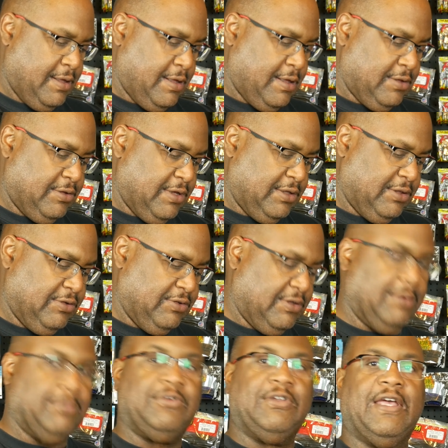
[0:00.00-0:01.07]
I'll take the
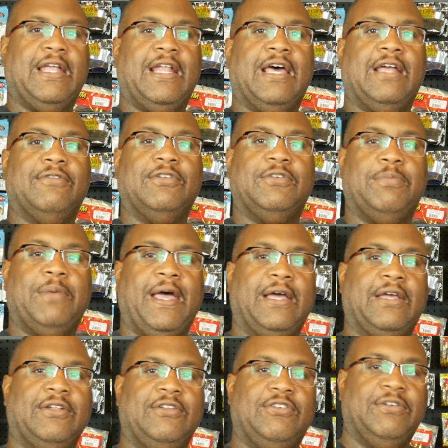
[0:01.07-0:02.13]
Skip Shad out of its
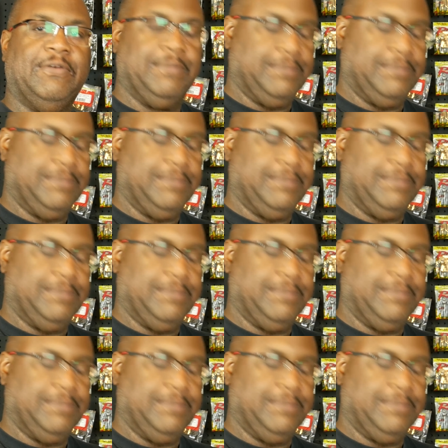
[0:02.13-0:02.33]
package.